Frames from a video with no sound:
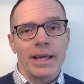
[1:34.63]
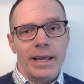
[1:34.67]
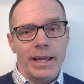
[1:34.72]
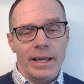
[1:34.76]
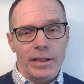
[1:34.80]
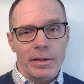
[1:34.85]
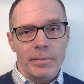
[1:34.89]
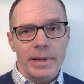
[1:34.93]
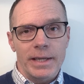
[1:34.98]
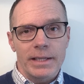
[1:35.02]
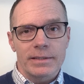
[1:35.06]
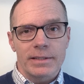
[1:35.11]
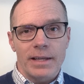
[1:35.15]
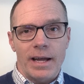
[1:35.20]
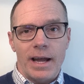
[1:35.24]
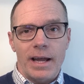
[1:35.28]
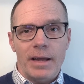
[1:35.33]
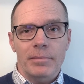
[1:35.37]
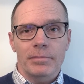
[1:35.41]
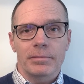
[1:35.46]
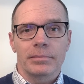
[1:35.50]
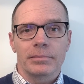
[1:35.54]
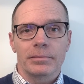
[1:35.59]
In the
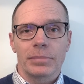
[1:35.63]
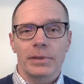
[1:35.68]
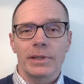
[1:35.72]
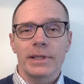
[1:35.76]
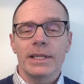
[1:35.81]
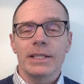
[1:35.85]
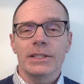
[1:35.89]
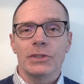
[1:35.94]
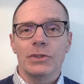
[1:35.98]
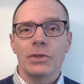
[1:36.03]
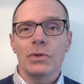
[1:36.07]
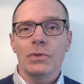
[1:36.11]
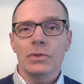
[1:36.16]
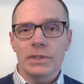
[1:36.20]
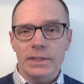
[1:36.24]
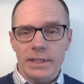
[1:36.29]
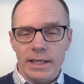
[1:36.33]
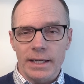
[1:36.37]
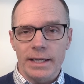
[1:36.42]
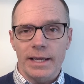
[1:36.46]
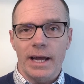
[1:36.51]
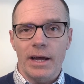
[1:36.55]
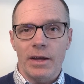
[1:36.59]
meantime, please do
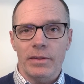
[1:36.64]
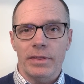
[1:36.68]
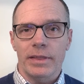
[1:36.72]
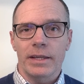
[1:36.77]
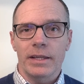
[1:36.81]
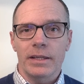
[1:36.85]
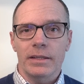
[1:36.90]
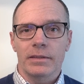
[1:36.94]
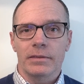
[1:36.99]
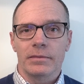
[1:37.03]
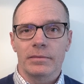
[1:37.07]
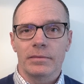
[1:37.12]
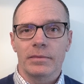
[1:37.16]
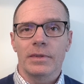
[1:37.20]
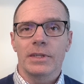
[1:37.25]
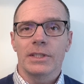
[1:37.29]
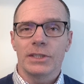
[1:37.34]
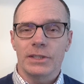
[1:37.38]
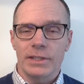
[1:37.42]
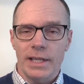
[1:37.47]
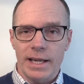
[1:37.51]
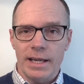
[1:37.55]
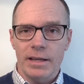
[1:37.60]
stay healthy,
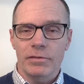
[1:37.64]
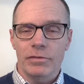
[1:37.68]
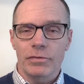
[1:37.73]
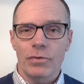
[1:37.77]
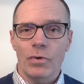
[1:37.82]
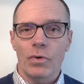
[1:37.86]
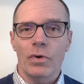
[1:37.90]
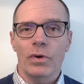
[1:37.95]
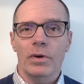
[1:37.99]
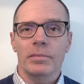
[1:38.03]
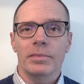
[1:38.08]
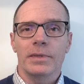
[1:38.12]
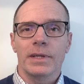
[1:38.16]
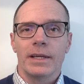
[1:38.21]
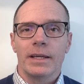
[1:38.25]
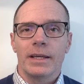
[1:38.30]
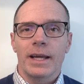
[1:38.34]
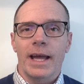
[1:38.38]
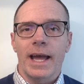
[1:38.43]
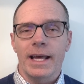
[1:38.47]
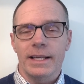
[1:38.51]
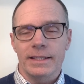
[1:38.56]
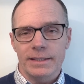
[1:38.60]
stay informed,
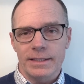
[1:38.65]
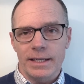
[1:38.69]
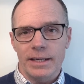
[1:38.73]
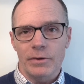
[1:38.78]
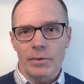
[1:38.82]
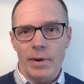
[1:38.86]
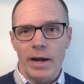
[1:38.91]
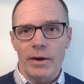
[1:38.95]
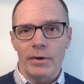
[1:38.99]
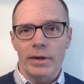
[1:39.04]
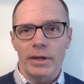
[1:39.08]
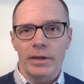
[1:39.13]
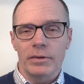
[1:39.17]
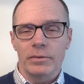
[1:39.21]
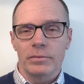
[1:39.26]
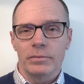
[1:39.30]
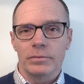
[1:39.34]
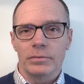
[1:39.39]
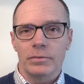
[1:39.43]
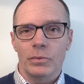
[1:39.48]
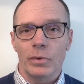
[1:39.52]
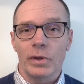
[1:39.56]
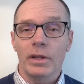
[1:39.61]
and stay grounded.
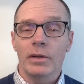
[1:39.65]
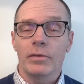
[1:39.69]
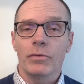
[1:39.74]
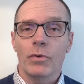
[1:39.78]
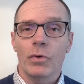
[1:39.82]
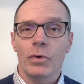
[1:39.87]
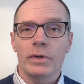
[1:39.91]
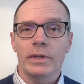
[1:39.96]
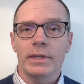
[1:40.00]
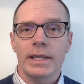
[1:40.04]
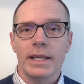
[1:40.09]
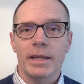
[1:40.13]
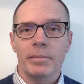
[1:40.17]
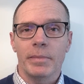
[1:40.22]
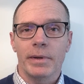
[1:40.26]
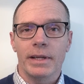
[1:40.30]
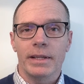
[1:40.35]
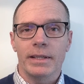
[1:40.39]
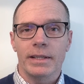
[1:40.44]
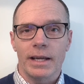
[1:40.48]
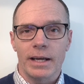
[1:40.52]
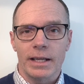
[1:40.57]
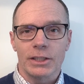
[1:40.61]
We look forward to
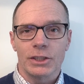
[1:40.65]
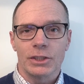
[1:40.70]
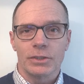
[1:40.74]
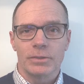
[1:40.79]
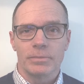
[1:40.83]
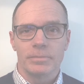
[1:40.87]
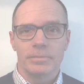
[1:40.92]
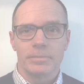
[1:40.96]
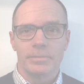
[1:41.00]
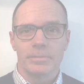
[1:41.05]
keeping in touch.